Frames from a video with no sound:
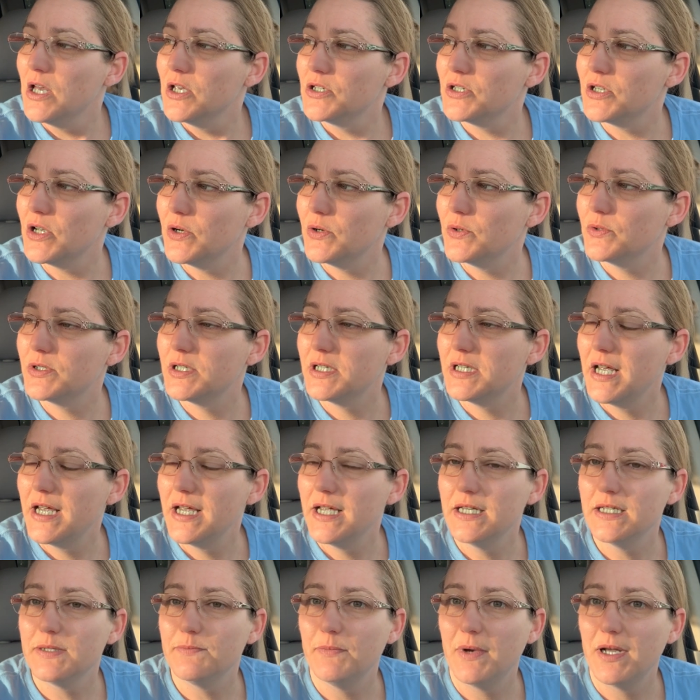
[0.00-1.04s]
So
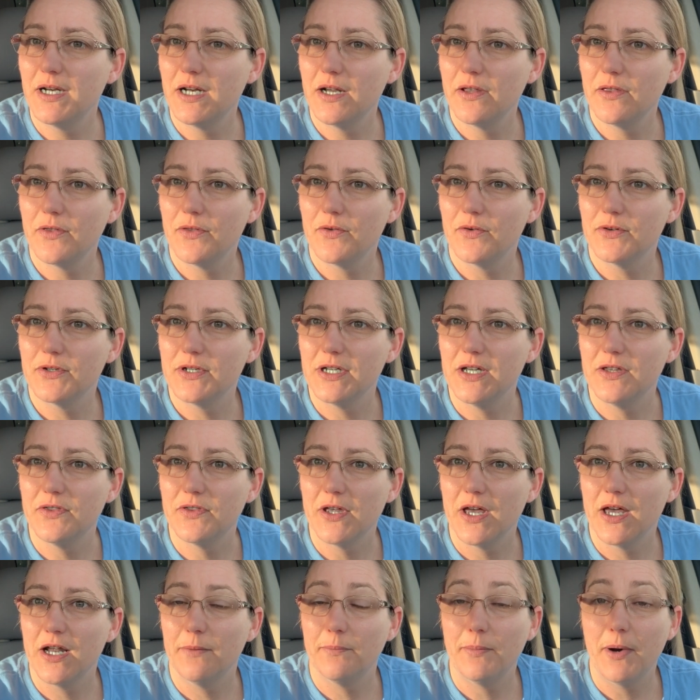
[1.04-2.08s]
today is Monday the
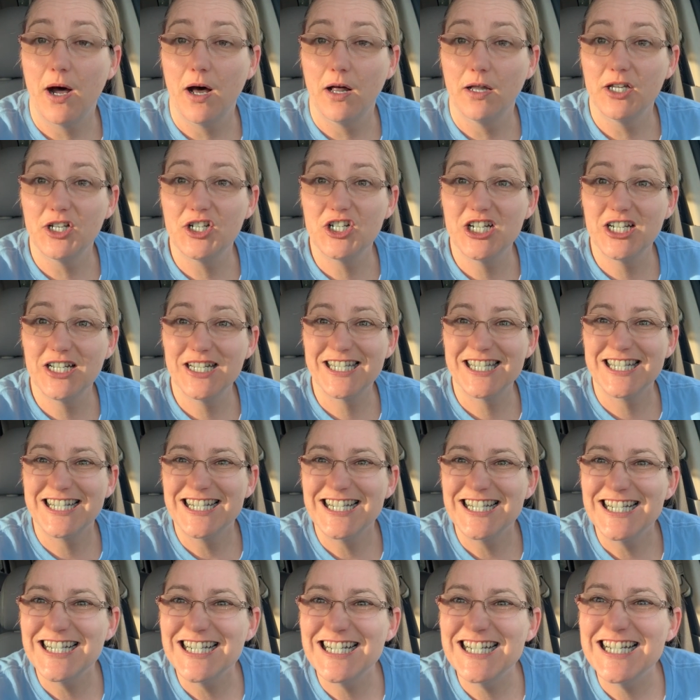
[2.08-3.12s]
13th, and apologies
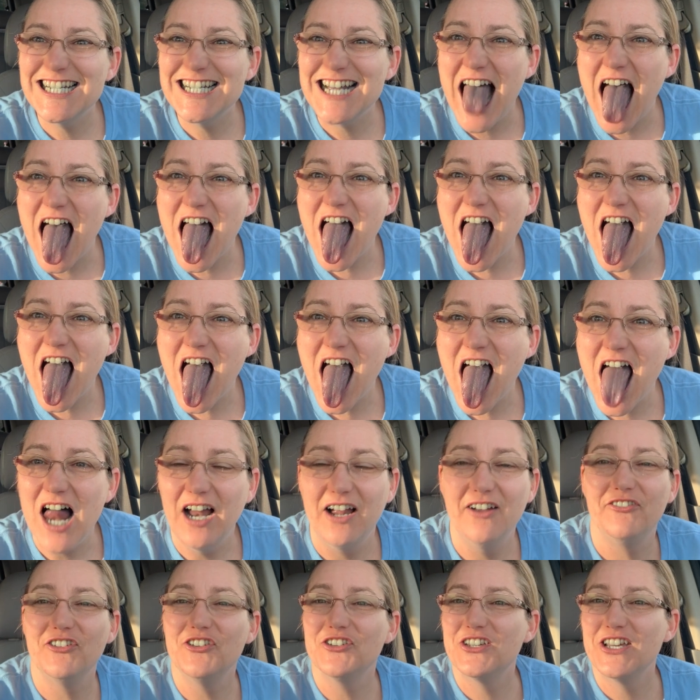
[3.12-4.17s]

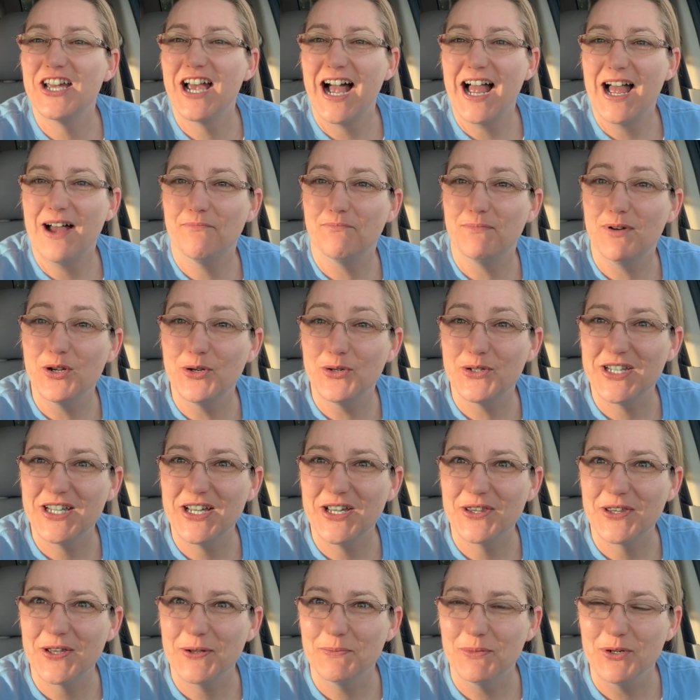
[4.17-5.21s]
if you see, I have blue
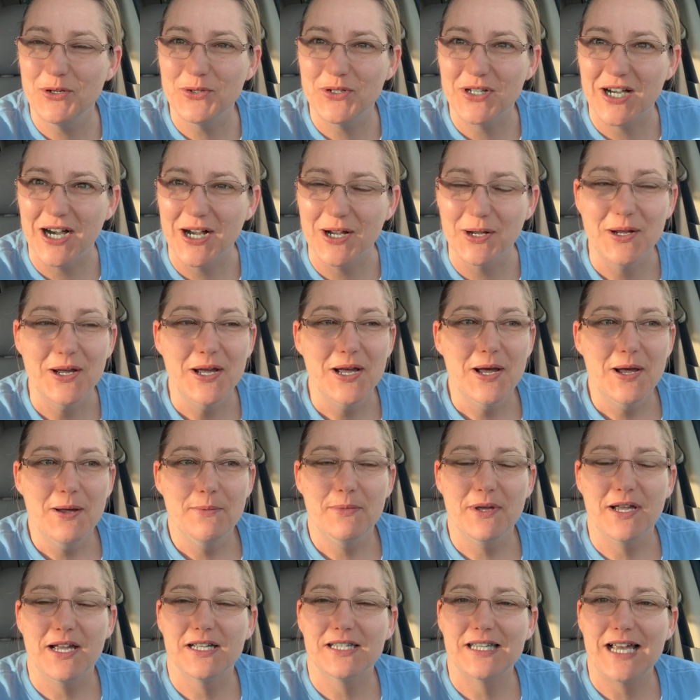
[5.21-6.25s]
teeth and blue tongue
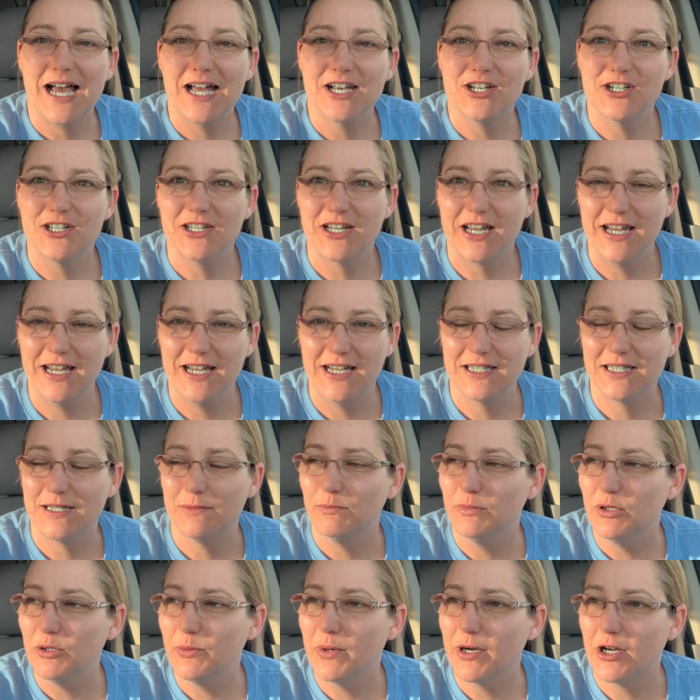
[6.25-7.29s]
because I just ate
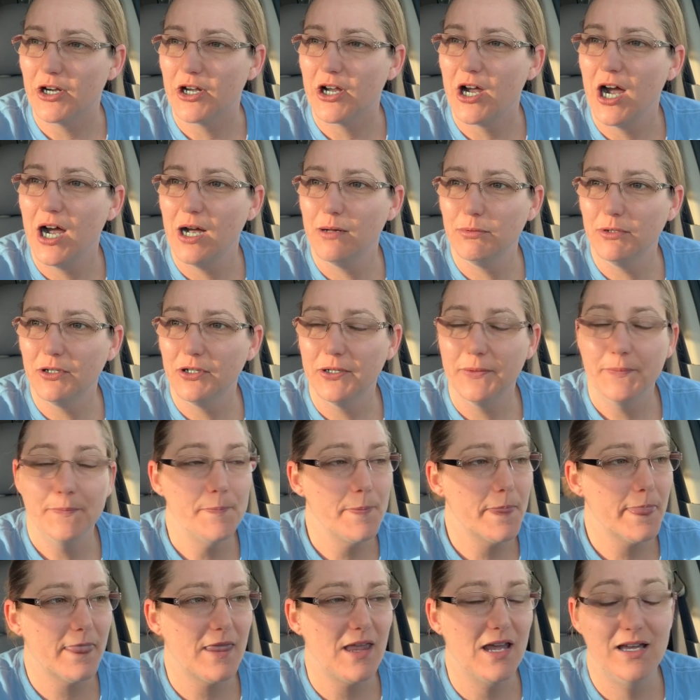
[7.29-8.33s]
some blueberry cobbler.
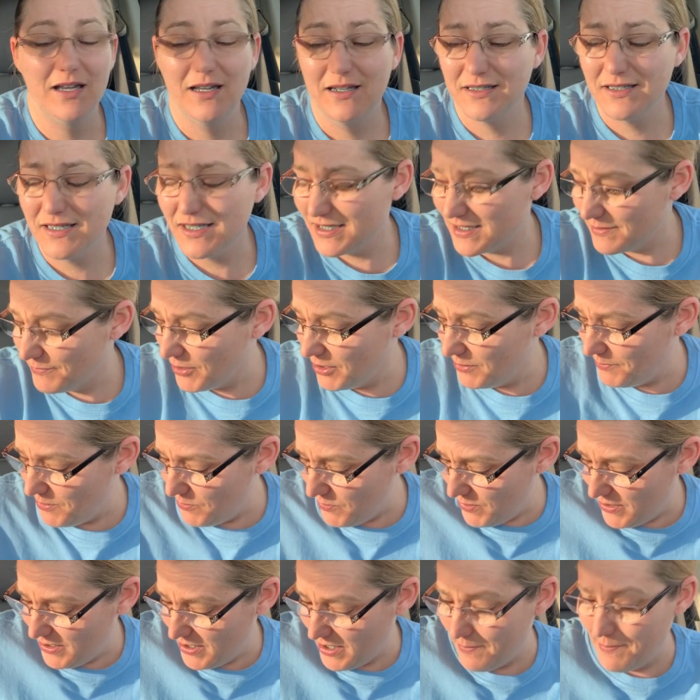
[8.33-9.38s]
And since I'm gonna
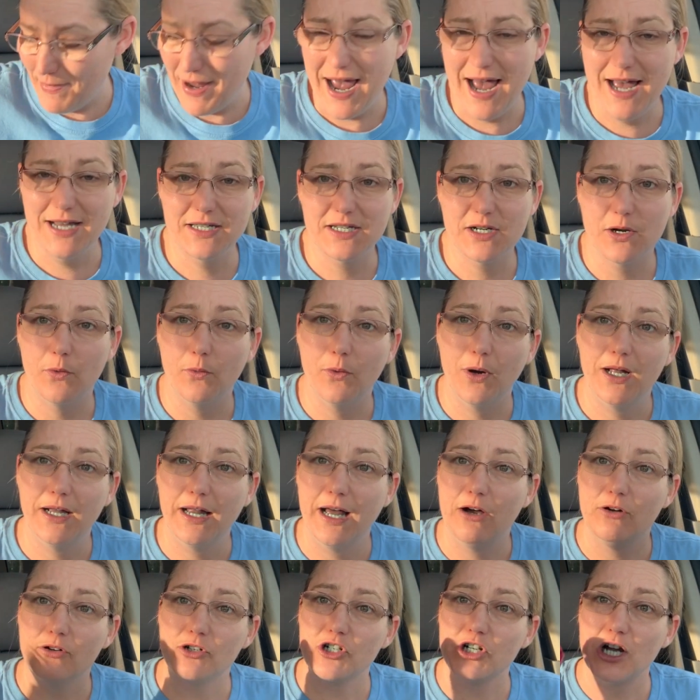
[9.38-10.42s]
be wearing a mask
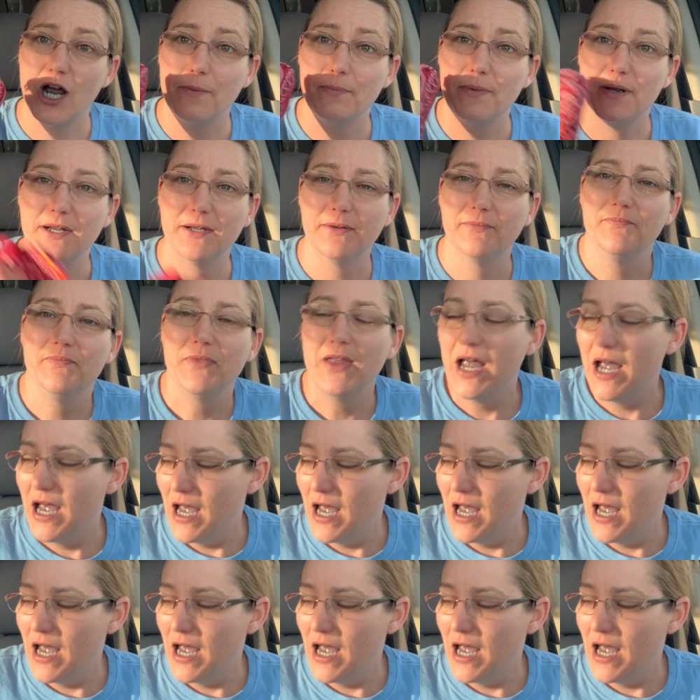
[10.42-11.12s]
while out shopping,